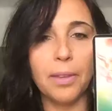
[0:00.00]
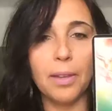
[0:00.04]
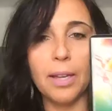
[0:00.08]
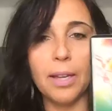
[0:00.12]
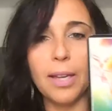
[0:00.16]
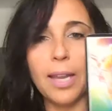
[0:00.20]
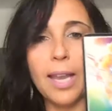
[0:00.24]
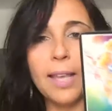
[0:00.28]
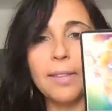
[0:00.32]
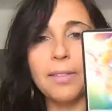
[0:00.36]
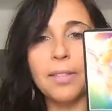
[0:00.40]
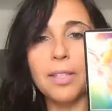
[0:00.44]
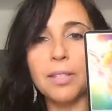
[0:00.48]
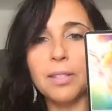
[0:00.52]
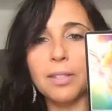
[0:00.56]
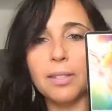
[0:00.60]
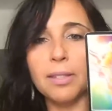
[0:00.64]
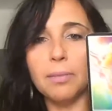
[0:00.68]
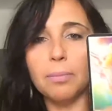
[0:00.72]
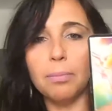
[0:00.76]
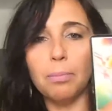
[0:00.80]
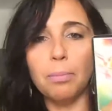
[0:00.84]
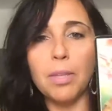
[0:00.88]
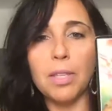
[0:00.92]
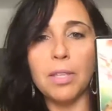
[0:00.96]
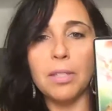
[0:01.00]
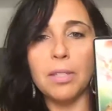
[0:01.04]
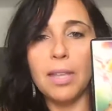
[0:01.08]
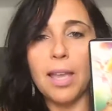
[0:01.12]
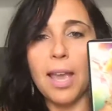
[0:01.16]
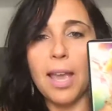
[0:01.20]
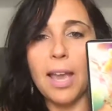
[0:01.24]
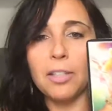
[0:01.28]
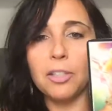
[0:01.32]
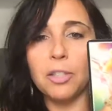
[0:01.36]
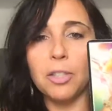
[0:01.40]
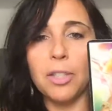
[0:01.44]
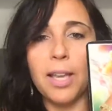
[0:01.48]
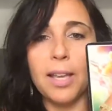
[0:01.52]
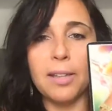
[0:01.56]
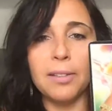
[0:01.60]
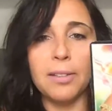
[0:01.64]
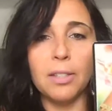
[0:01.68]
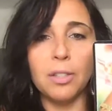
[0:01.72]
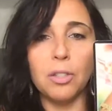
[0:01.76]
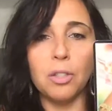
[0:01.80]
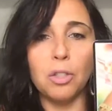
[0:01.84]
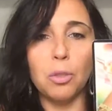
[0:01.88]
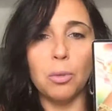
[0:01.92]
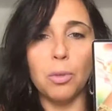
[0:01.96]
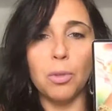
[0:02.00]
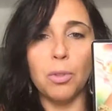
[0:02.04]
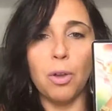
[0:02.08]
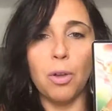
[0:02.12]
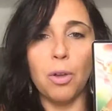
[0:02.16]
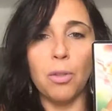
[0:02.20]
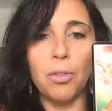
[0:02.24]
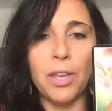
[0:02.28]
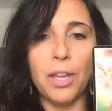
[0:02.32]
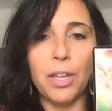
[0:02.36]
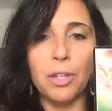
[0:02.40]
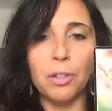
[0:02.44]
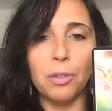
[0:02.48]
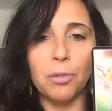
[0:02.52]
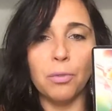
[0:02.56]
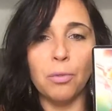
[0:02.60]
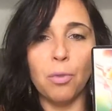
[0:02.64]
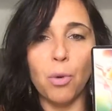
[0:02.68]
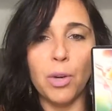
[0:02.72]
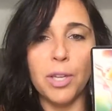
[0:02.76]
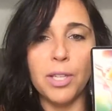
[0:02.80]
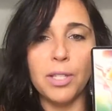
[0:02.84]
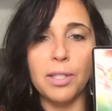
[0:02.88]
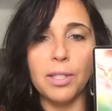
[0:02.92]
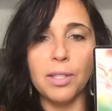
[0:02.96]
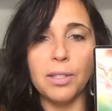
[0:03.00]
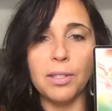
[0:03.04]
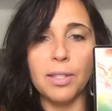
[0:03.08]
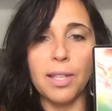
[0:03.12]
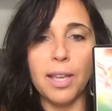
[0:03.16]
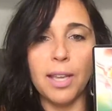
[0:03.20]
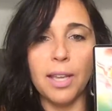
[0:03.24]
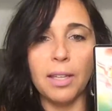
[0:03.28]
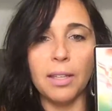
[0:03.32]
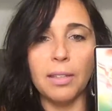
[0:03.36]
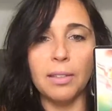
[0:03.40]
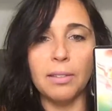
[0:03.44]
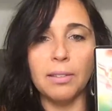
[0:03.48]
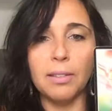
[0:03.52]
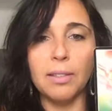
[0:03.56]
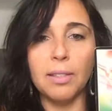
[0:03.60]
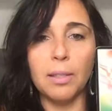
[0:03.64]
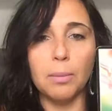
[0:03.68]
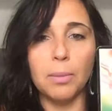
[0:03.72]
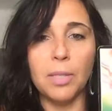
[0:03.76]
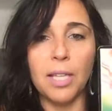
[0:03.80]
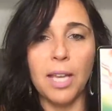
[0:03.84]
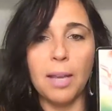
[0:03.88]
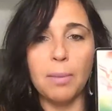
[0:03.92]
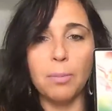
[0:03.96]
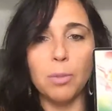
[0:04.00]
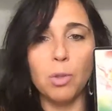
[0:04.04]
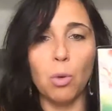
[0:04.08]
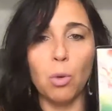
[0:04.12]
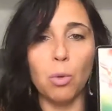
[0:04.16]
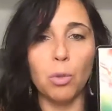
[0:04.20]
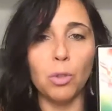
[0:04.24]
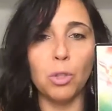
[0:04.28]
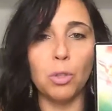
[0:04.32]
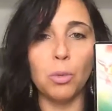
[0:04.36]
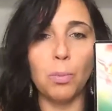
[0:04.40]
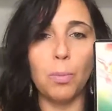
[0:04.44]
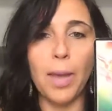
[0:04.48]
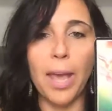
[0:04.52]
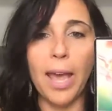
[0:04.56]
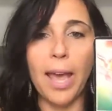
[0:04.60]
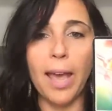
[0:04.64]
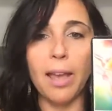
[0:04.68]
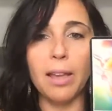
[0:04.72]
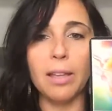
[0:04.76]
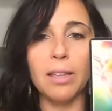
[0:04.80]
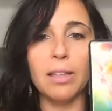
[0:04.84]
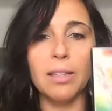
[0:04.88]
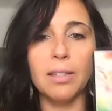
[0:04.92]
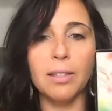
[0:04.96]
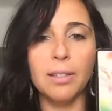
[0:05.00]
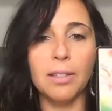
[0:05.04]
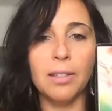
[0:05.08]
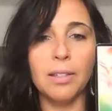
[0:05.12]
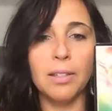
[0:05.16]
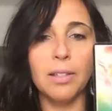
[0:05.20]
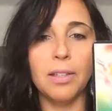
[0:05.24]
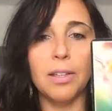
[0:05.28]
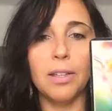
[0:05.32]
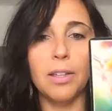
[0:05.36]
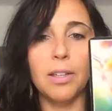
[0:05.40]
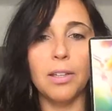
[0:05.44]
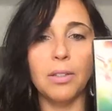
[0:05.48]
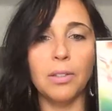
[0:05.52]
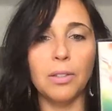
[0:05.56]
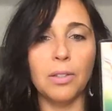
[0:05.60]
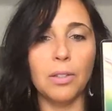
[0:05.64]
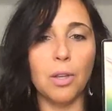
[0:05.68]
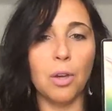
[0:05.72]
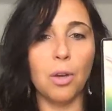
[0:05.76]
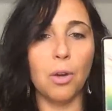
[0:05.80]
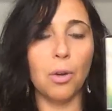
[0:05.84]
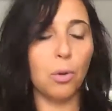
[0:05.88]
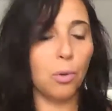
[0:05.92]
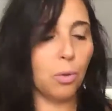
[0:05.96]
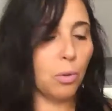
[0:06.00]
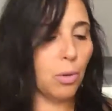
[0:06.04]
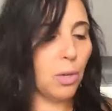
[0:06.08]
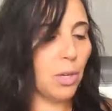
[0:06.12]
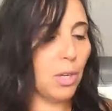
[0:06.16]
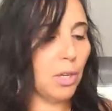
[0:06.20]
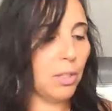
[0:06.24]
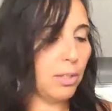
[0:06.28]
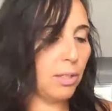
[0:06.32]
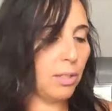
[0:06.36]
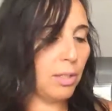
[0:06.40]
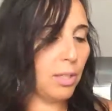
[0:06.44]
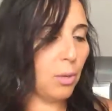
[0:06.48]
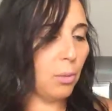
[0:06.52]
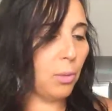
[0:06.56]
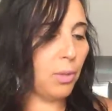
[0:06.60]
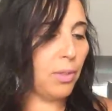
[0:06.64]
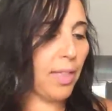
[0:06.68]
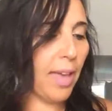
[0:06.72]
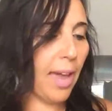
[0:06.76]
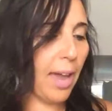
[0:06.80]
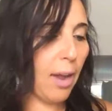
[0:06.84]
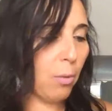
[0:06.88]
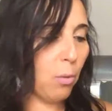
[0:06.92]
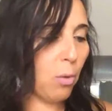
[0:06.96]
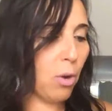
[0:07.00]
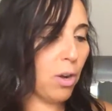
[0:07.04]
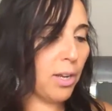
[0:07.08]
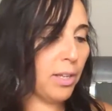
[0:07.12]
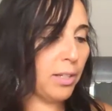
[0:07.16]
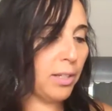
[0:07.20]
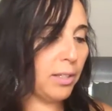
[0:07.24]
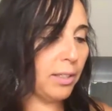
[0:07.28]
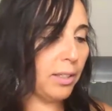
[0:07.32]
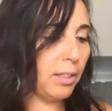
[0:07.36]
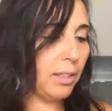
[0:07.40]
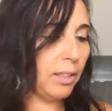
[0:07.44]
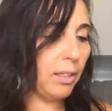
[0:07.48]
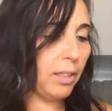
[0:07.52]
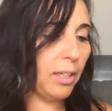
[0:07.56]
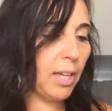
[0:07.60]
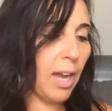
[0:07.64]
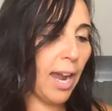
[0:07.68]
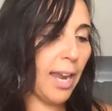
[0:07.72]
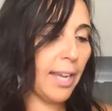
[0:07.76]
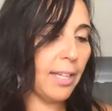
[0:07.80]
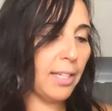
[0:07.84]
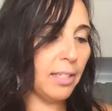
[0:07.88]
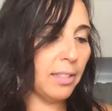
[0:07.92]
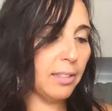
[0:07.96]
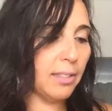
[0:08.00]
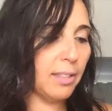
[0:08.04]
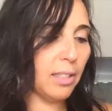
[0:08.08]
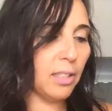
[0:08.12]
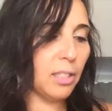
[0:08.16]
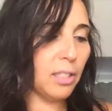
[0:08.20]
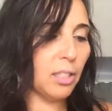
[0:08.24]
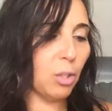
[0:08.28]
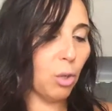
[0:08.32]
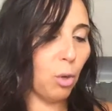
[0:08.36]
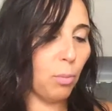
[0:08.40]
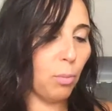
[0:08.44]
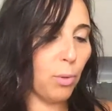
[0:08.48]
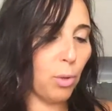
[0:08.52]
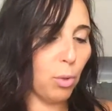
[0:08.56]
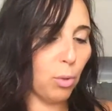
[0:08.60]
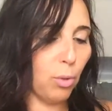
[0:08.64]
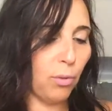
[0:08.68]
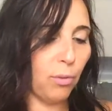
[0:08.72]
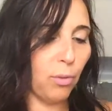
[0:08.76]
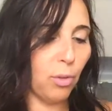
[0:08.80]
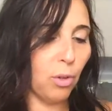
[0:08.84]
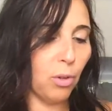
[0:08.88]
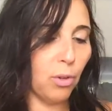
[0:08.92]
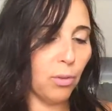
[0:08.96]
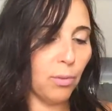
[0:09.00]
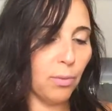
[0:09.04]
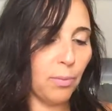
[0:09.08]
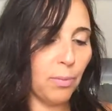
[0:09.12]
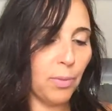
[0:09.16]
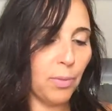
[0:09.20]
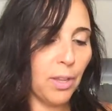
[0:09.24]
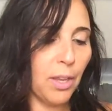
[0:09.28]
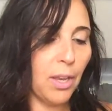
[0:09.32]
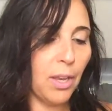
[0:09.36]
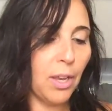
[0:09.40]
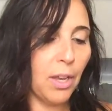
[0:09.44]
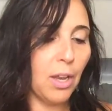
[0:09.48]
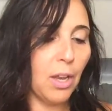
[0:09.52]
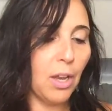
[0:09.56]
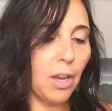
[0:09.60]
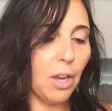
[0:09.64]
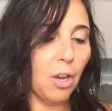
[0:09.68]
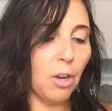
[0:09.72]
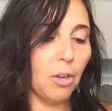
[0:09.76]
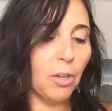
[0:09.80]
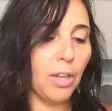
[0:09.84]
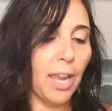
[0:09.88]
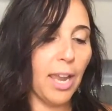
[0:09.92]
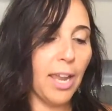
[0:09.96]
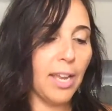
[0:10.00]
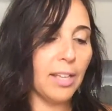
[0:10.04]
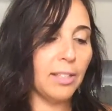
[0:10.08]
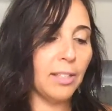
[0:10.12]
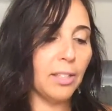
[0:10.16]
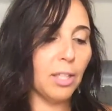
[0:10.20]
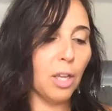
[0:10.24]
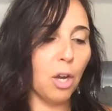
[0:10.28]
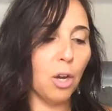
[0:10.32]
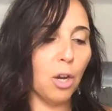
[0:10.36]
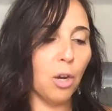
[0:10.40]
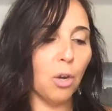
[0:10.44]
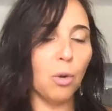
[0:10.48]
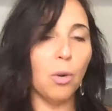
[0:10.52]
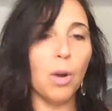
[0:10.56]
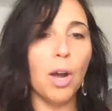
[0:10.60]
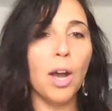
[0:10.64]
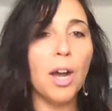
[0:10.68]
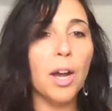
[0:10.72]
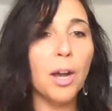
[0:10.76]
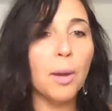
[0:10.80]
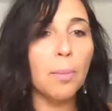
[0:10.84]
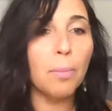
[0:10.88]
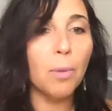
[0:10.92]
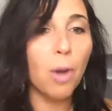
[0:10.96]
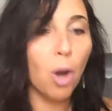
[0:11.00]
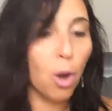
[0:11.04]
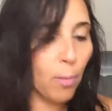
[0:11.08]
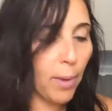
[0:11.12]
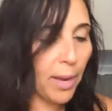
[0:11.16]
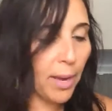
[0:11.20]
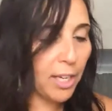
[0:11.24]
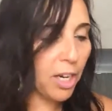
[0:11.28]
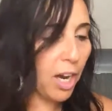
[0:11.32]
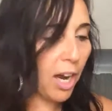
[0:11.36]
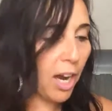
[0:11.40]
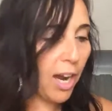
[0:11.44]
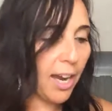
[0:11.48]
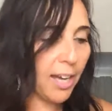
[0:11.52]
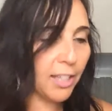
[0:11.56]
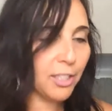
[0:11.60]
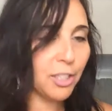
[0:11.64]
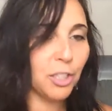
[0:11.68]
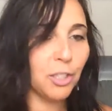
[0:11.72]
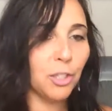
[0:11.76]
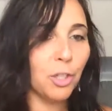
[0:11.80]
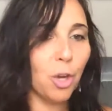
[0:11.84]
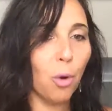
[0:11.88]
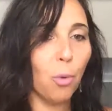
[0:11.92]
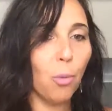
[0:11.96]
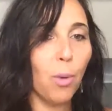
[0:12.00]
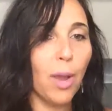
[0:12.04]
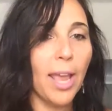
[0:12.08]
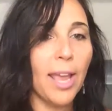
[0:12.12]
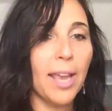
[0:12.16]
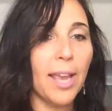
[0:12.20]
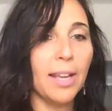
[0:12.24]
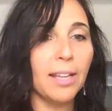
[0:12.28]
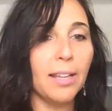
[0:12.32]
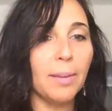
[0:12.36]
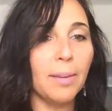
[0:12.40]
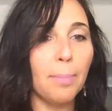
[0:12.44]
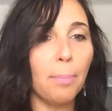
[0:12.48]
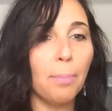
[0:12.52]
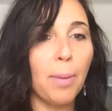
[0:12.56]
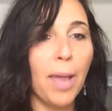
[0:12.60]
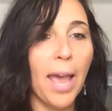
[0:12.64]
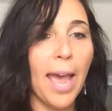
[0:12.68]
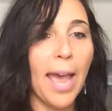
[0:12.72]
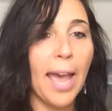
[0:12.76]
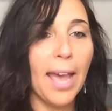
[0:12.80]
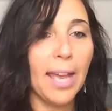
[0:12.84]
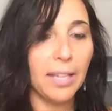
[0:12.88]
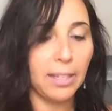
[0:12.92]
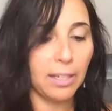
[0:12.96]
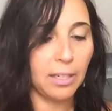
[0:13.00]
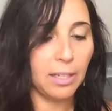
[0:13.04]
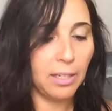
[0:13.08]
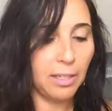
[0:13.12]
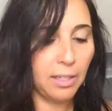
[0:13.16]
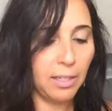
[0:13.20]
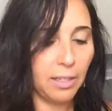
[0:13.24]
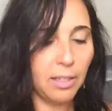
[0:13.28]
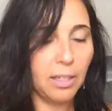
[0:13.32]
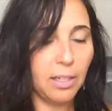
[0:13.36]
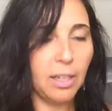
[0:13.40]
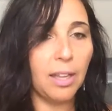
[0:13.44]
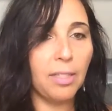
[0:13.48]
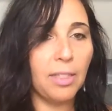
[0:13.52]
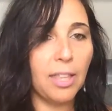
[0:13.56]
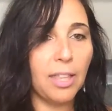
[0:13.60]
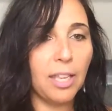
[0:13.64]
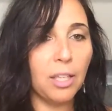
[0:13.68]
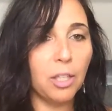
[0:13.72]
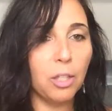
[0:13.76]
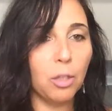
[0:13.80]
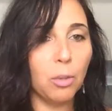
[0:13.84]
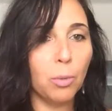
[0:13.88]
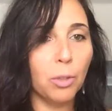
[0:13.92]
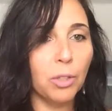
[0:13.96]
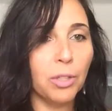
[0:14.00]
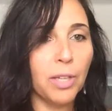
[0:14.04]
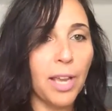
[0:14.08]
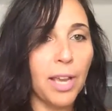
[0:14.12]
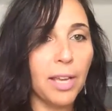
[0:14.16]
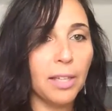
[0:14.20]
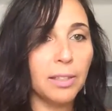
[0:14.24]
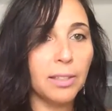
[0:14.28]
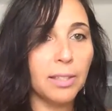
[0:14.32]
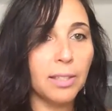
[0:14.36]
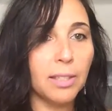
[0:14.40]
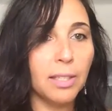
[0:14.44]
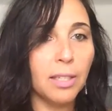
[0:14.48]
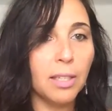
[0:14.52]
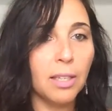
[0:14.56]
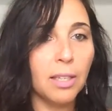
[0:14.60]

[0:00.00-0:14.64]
And this actually has to do with all the inner voices that can sometimes hold you back. So sit with that one. Guidance. It's so beautiful. Okay, so, oh my gosh, no way. Pat, I think you were next.